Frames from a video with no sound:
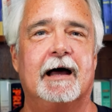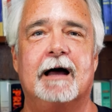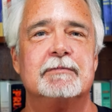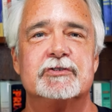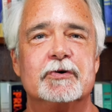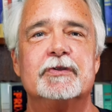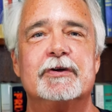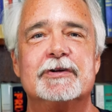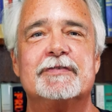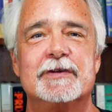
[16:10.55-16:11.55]
I'm sure
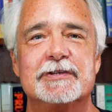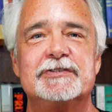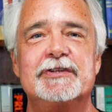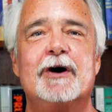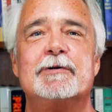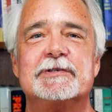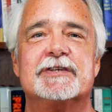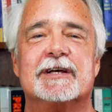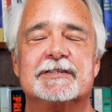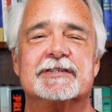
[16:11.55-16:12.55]
there's no
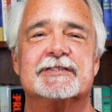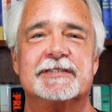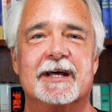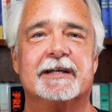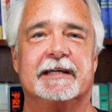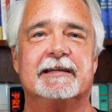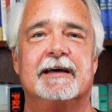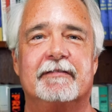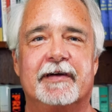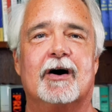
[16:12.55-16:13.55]
such study
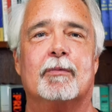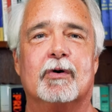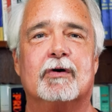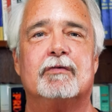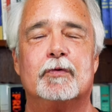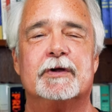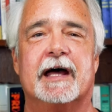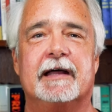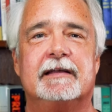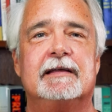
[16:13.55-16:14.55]
available for
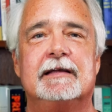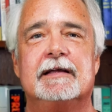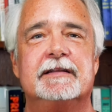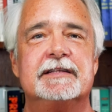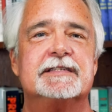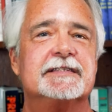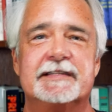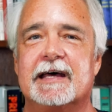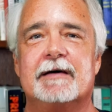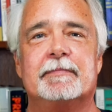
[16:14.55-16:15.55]
that. This
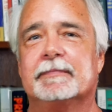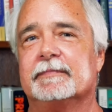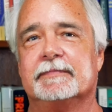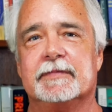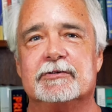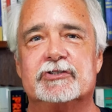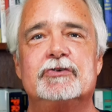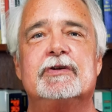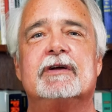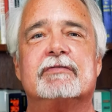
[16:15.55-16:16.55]
is them, you know,
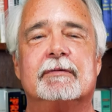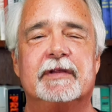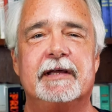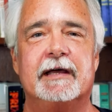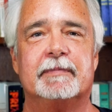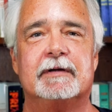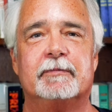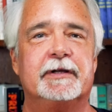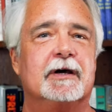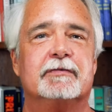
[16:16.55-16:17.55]
shooting from the hip.
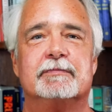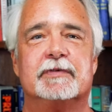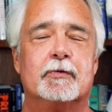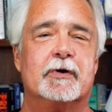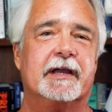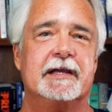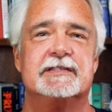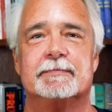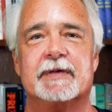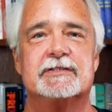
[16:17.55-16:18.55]
We know from the court
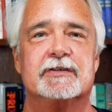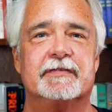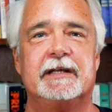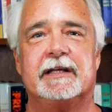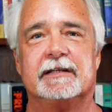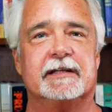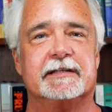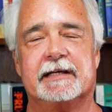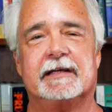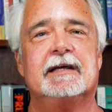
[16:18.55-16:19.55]
case in Pennsylvania
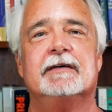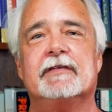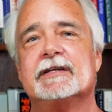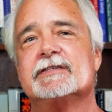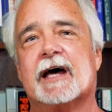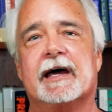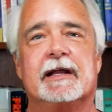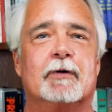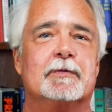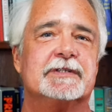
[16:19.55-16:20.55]
that they
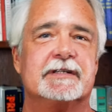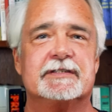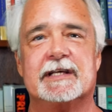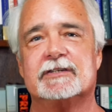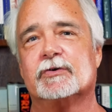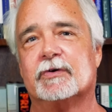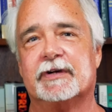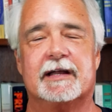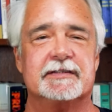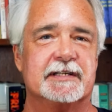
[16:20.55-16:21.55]
decided what was an essential
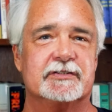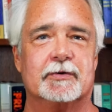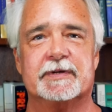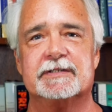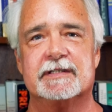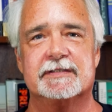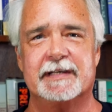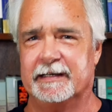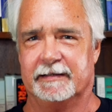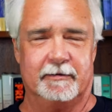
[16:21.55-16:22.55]
or non-essential business.
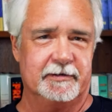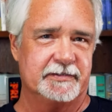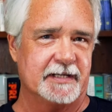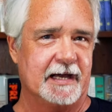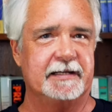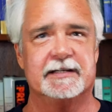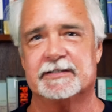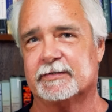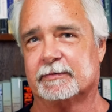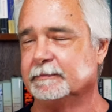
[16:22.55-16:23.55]
They didn't go to
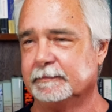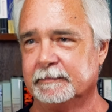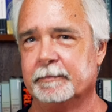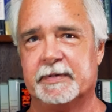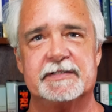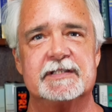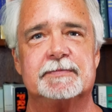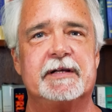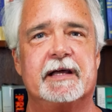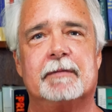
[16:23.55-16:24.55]
scientists or
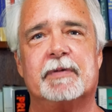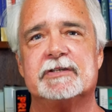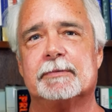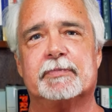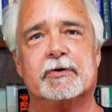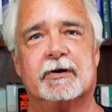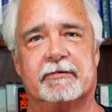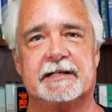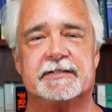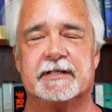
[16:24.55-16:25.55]
businessmen. They had a bunch of
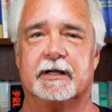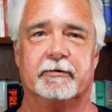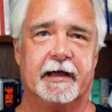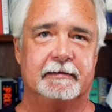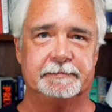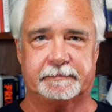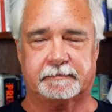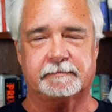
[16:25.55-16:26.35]
bureaucrats sitting around